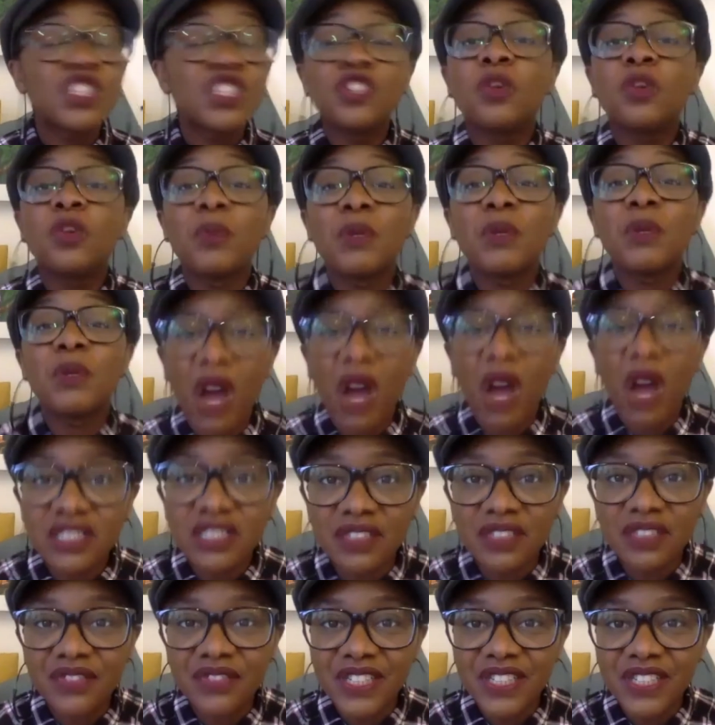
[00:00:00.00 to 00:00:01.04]
be part
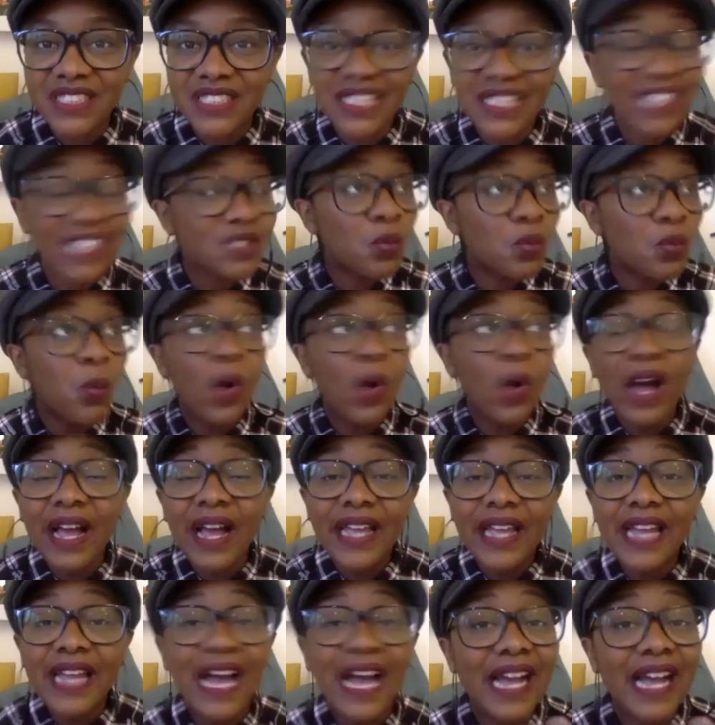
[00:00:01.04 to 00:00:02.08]
of it. That's why
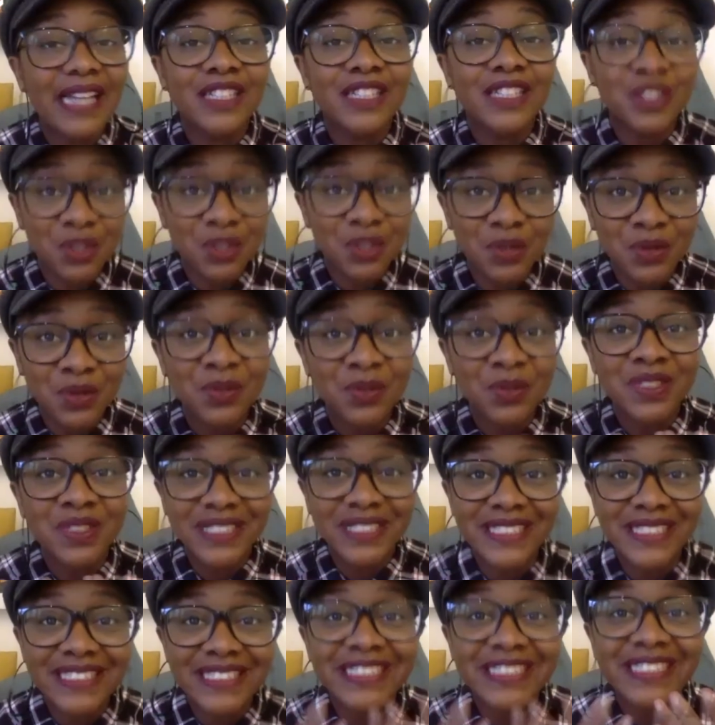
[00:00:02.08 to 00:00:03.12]
I do
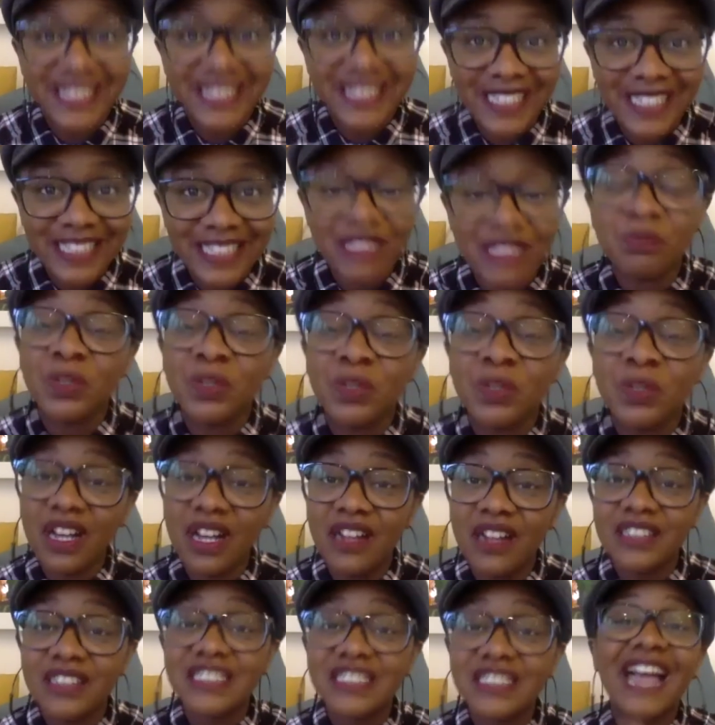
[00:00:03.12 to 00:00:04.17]
these things,
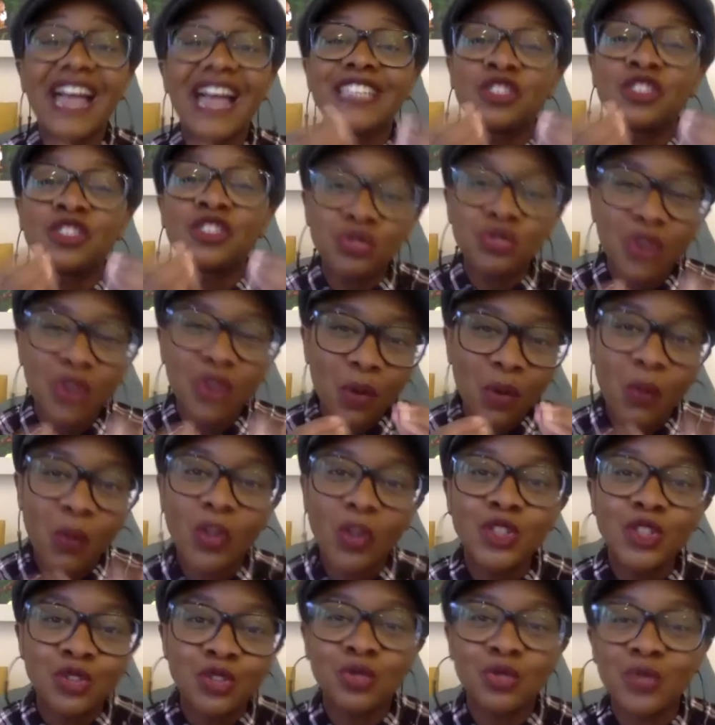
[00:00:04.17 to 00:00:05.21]
because I do not
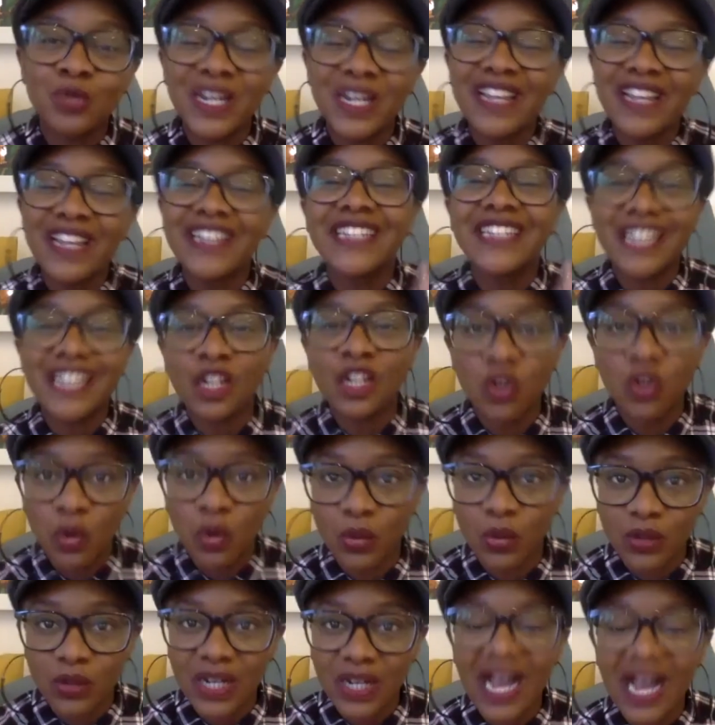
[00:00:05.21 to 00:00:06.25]
want to learn
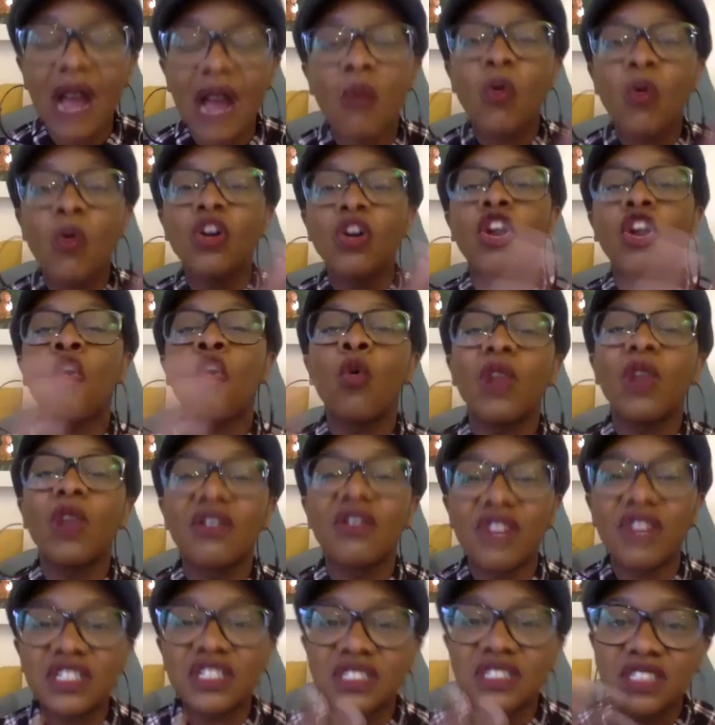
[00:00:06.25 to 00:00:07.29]
alone. I want all of
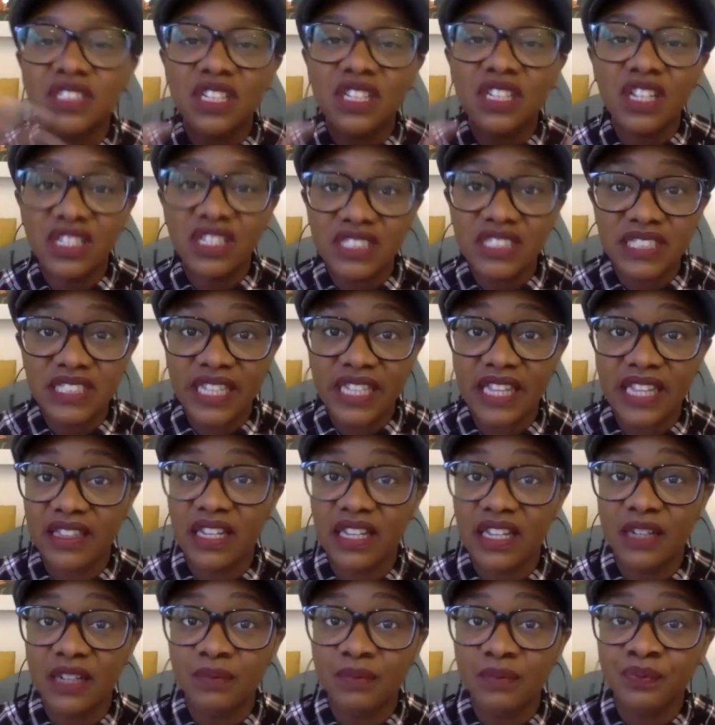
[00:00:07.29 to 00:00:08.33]
us to learn together.
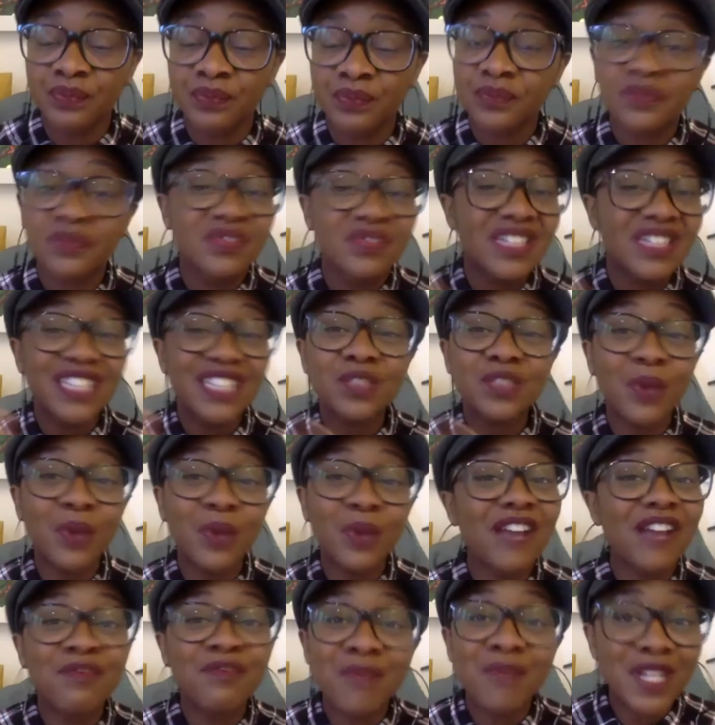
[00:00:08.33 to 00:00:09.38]
That's why
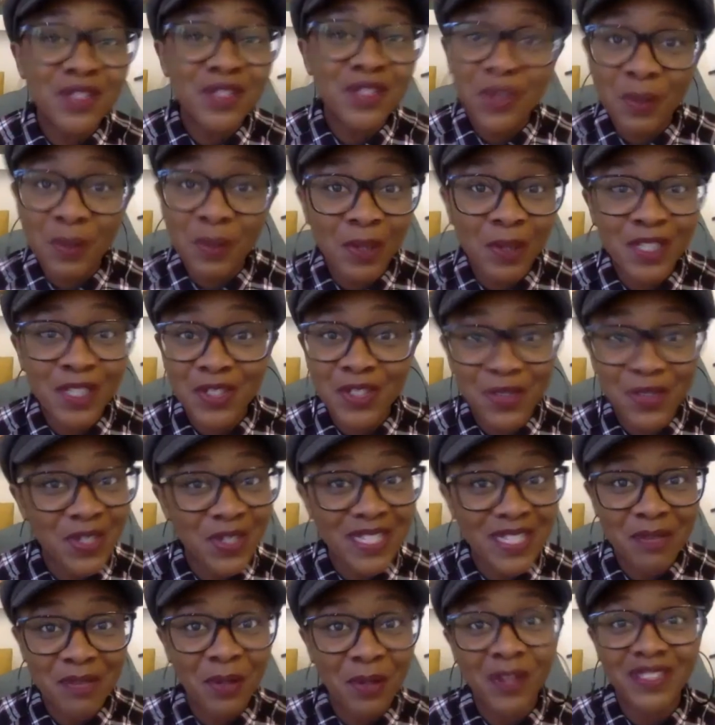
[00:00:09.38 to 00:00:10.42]
I've made so much noise
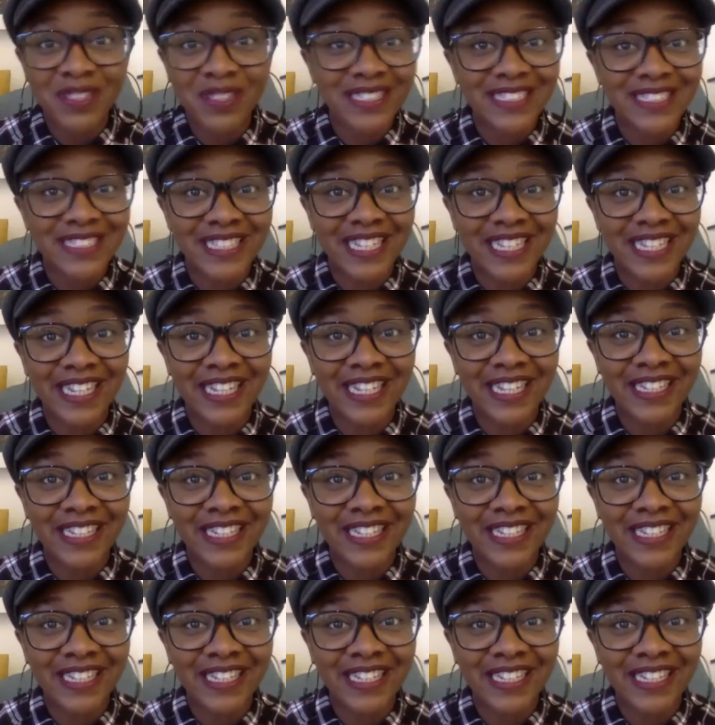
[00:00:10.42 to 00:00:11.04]
about this thing.